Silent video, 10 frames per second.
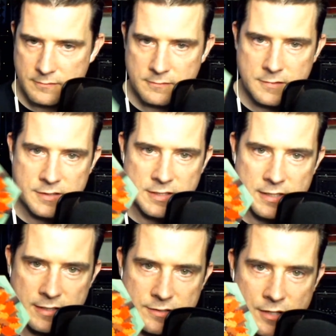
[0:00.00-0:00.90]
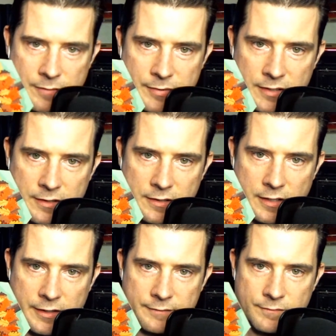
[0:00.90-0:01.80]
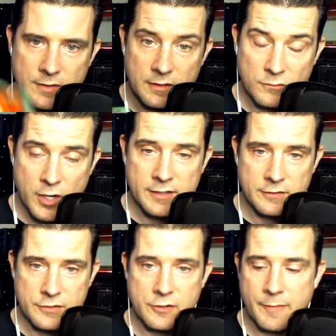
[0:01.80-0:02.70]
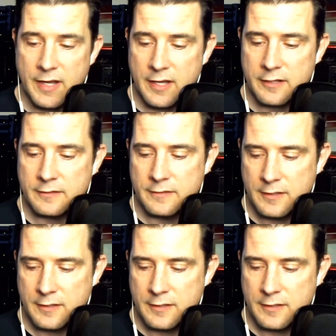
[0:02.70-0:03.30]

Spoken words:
because again, that's sloppy cutting. Granted, they're doing it by hand,